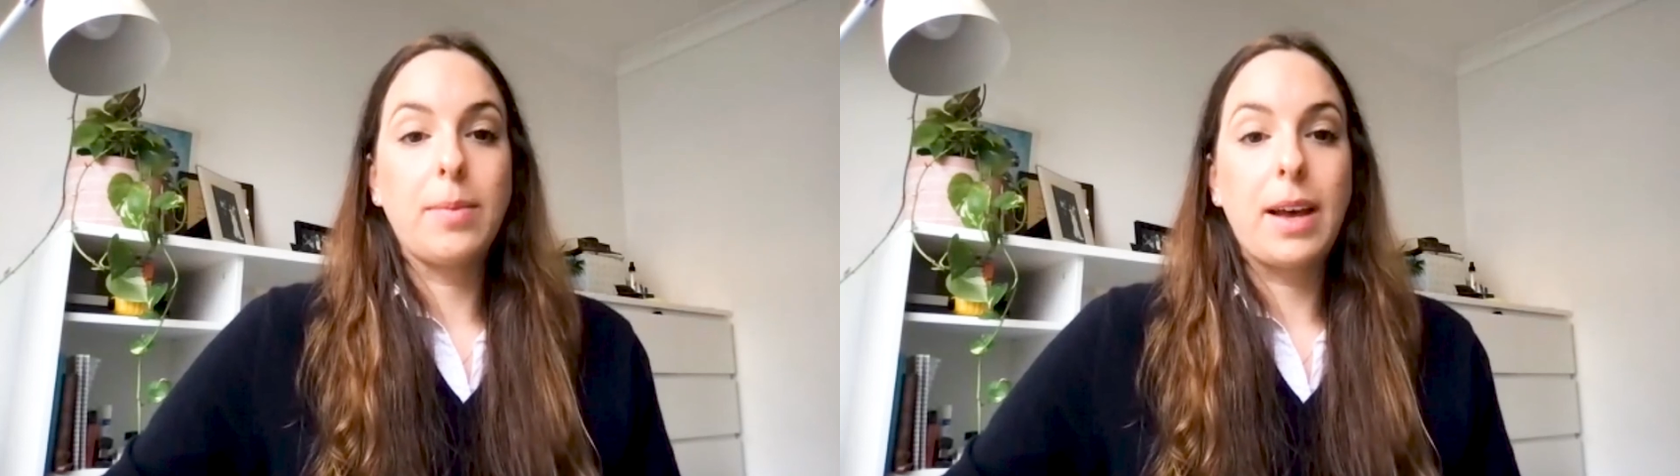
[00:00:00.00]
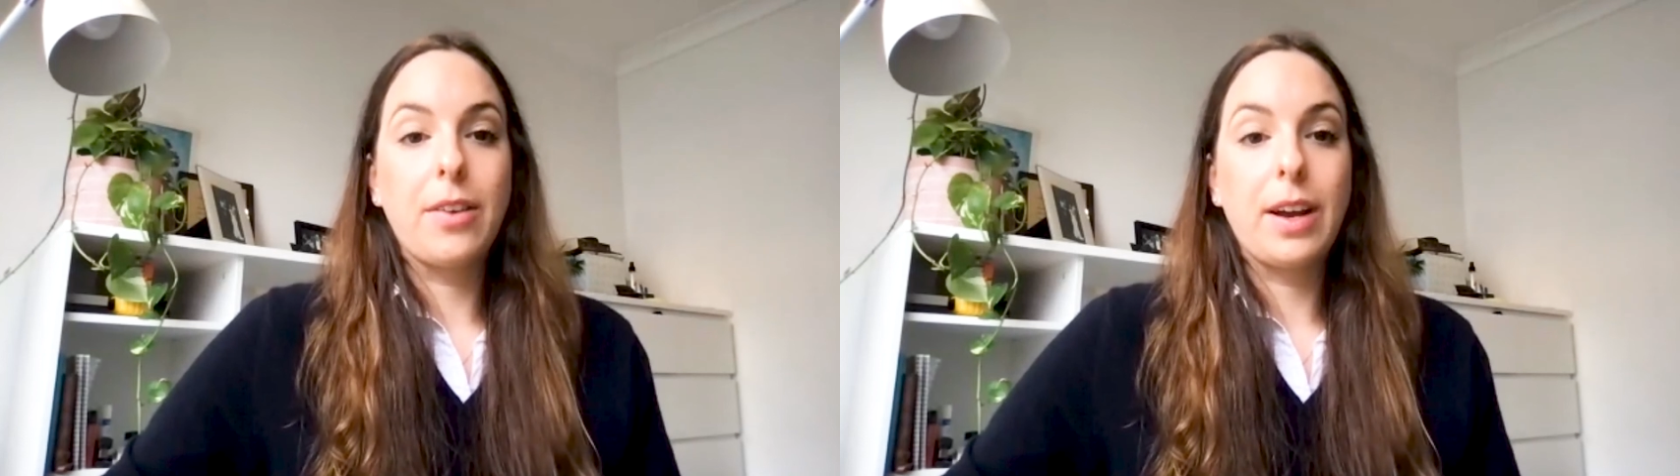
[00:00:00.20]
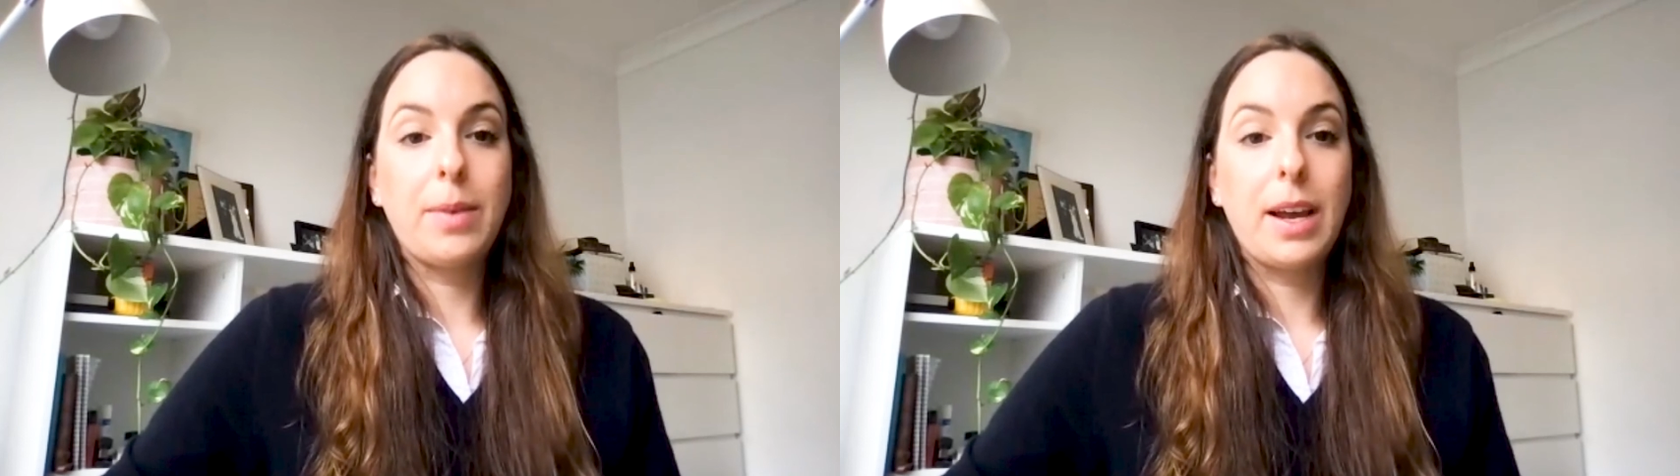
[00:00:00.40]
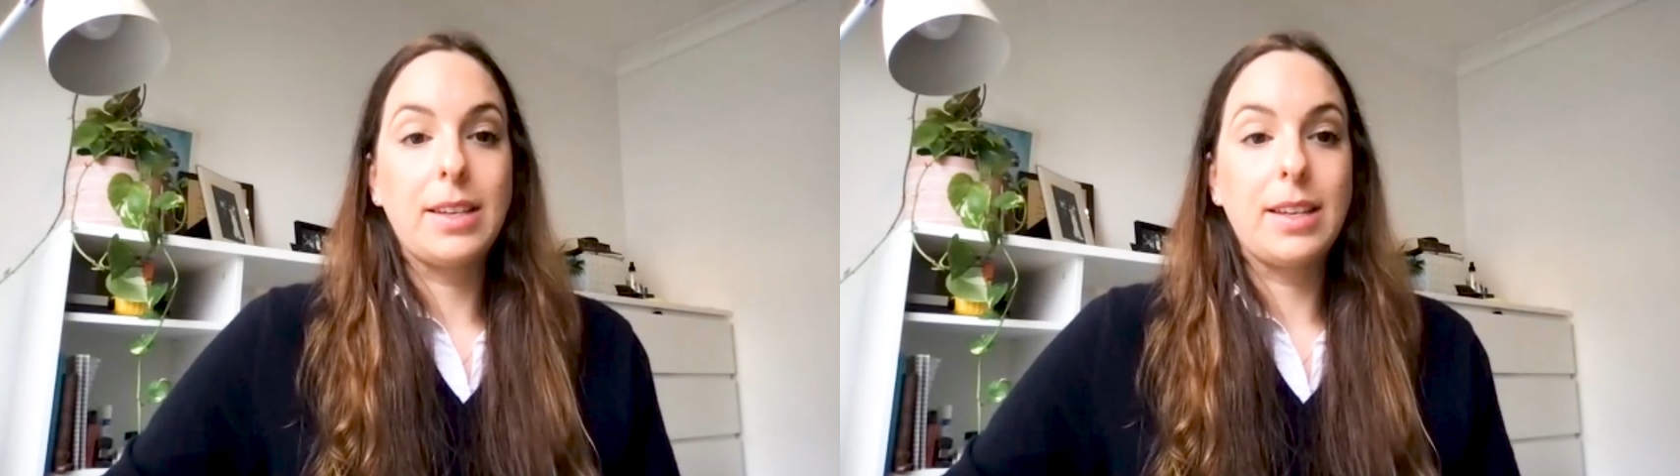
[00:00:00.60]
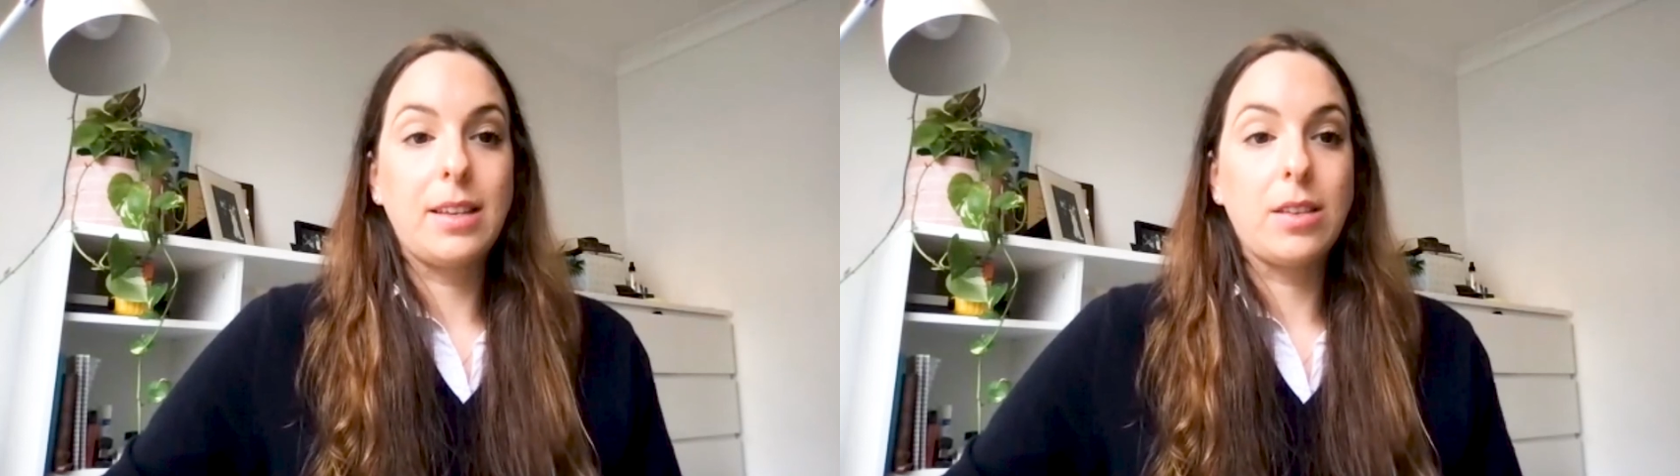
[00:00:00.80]
migraine
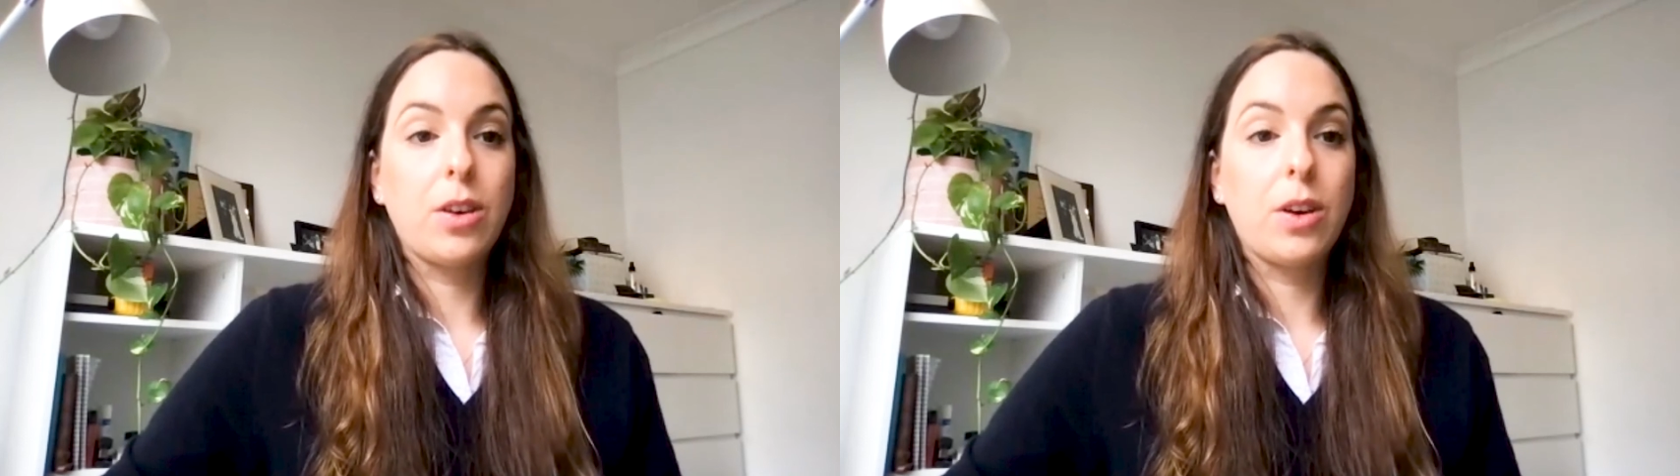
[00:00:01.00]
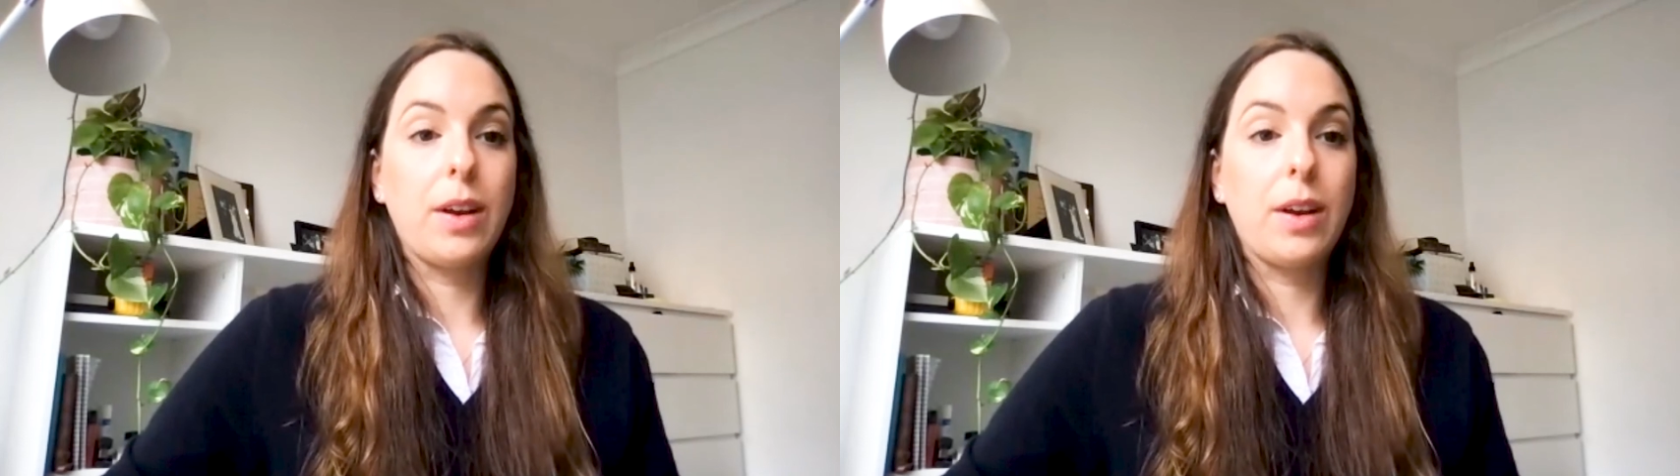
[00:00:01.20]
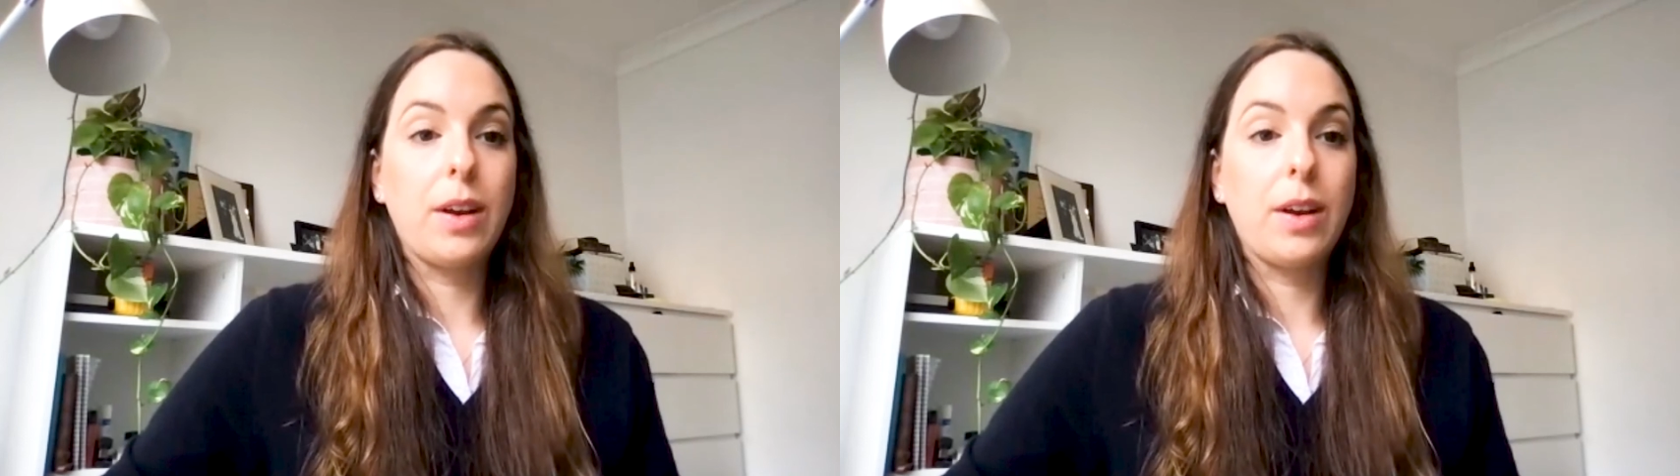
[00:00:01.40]
patients is occurring through